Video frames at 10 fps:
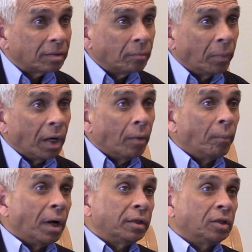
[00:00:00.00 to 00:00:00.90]

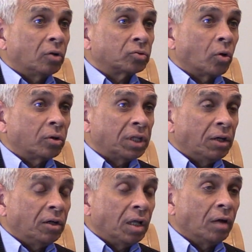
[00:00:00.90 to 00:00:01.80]
by the
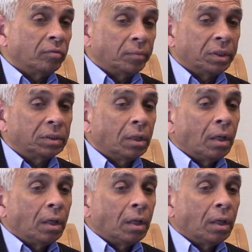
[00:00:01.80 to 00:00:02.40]
authoritarian government.